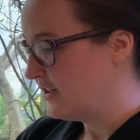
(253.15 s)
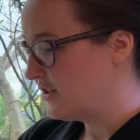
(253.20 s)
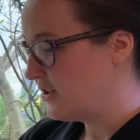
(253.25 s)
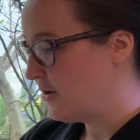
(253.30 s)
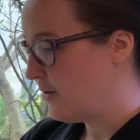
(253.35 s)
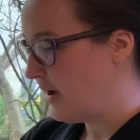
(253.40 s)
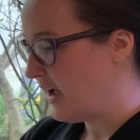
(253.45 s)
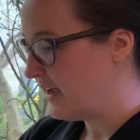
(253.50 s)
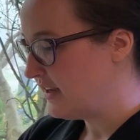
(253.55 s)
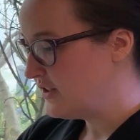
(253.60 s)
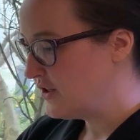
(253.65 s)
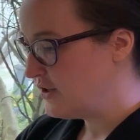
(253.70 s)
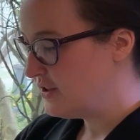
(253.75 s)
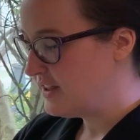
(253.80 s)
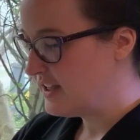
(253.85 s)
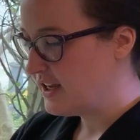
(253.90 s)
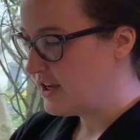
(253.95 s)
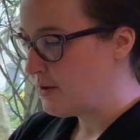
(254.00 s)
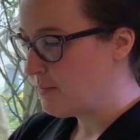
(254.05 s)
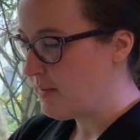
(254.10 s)
So as you
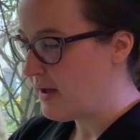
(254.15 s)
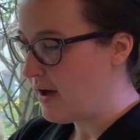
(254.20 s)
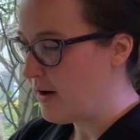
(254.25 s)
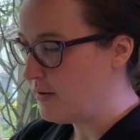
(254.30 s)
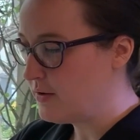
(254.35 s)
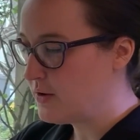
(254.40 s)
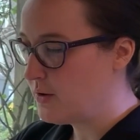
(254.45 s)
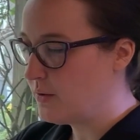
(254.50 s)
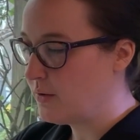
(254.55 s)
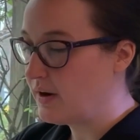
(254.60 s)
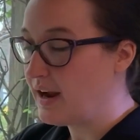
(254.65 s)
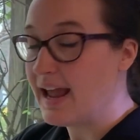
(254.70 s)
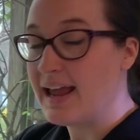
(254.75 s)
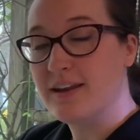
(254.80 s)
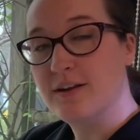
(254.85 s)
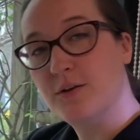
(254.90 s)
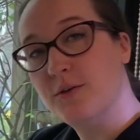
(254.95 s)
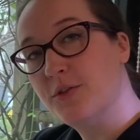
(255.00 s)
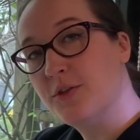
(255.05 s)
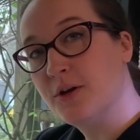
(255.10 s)
think about your
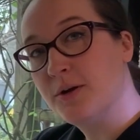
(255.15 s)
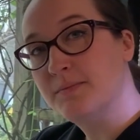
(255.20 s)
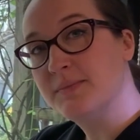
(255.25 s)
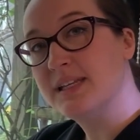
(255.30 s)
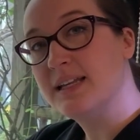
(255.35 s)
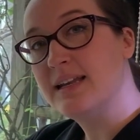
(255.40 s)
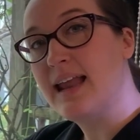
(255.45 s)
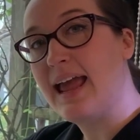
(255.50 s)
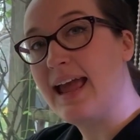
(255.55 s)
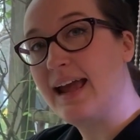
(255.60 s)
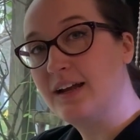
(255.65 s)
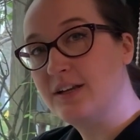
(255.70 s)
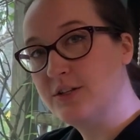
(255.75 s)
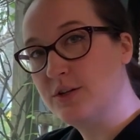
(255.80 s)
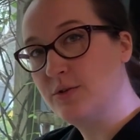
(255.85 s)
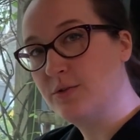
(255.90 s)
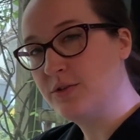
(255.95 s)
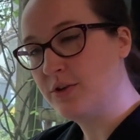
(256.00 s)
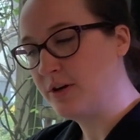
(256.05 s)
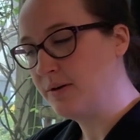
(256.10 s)
endotherms and
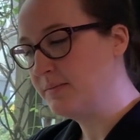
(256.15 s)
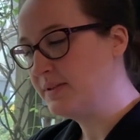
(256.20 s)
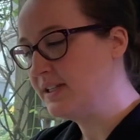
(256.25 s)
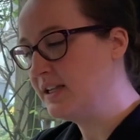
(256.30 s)
ectotherms,